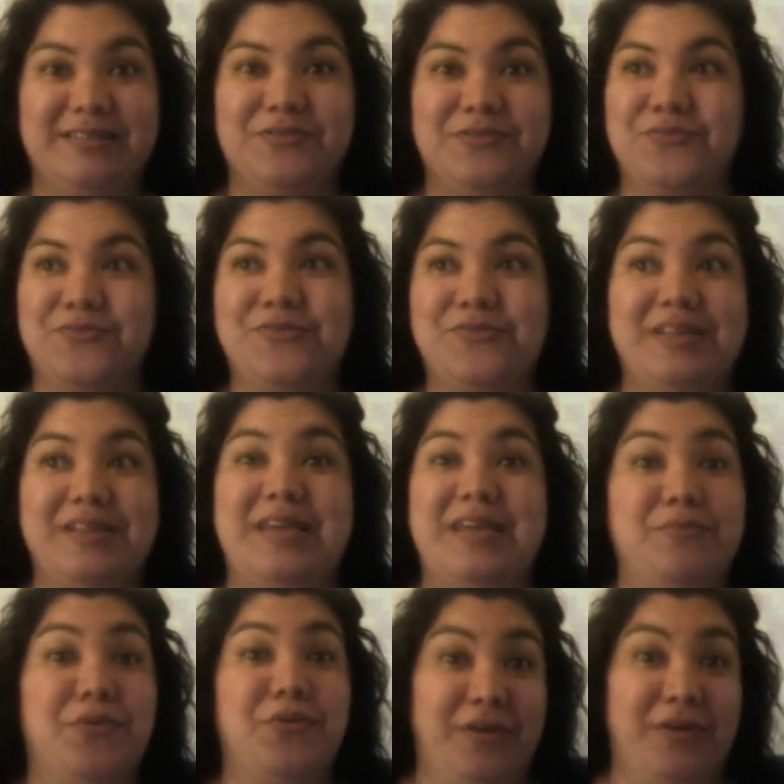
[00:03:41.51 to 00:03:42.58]
Really
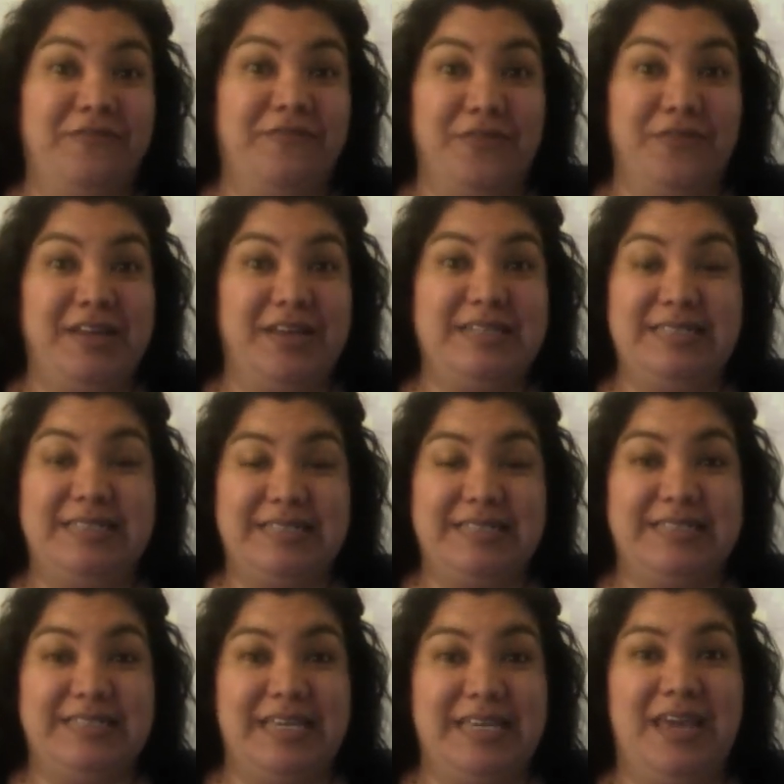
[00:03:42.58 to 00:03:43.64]
important for kids to
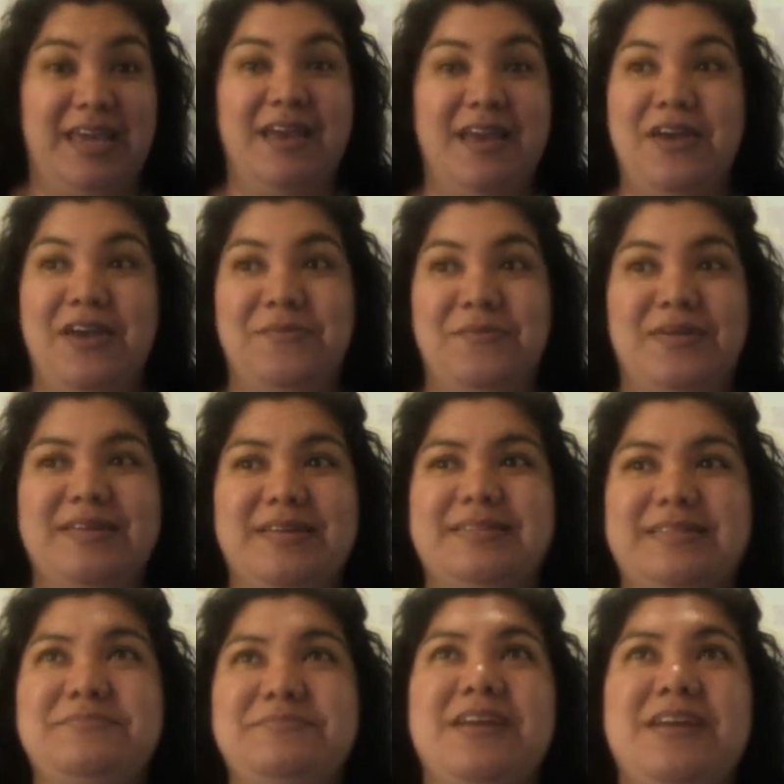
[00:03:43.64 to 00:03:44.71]
see,
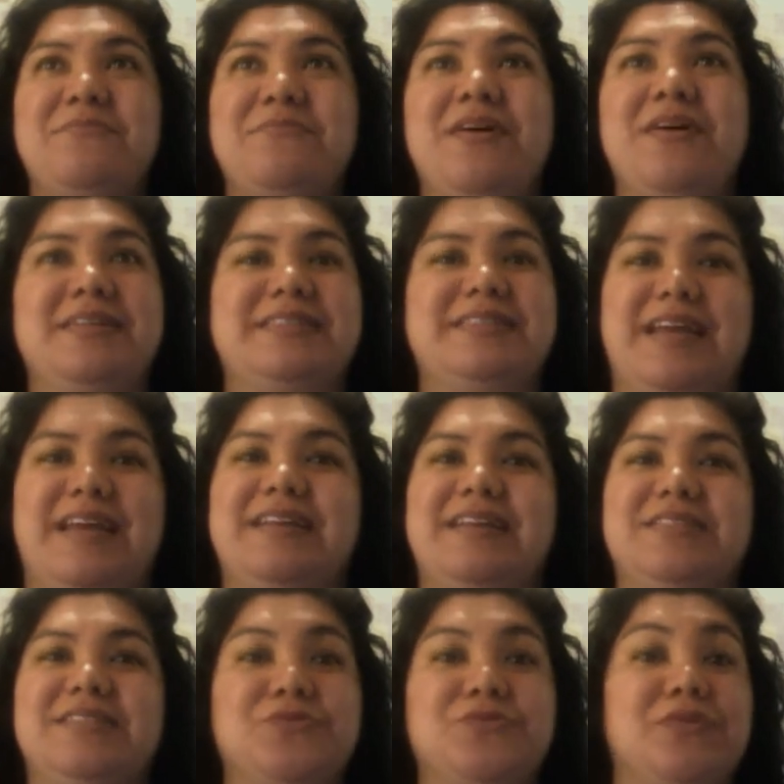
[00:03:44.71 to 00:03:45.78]
because I mean, come on,
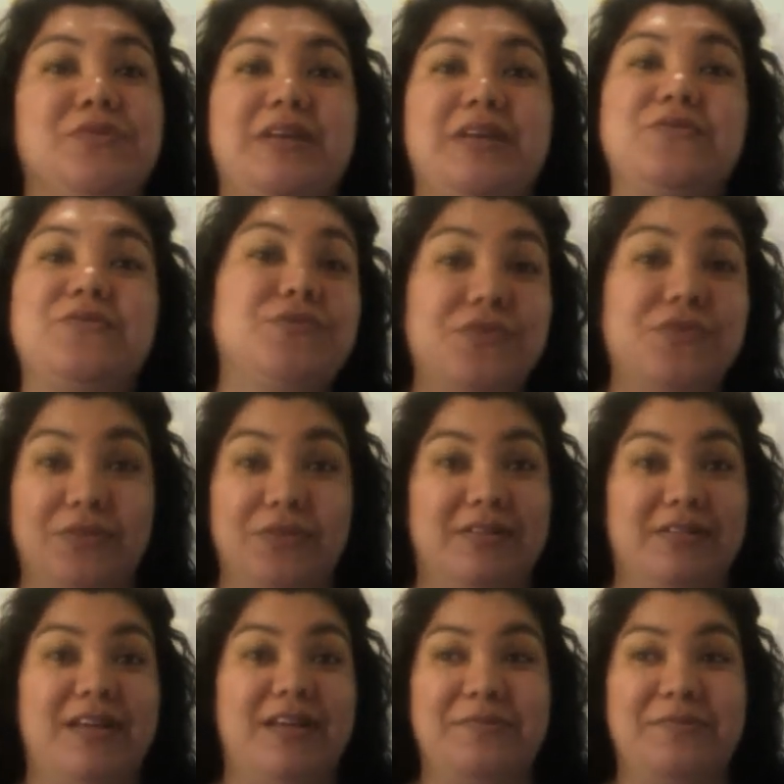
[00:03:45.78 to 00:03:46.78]
science is really cool.